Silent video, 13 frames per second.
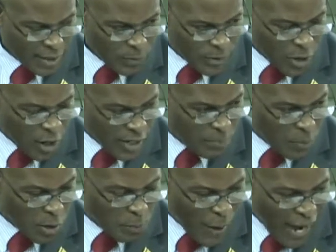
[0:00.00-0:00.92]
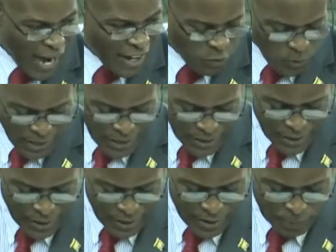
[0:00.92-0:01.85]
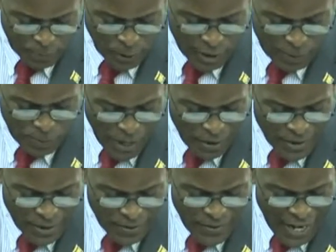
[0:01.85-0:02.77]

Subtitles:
We're talking about pathways to prosperity.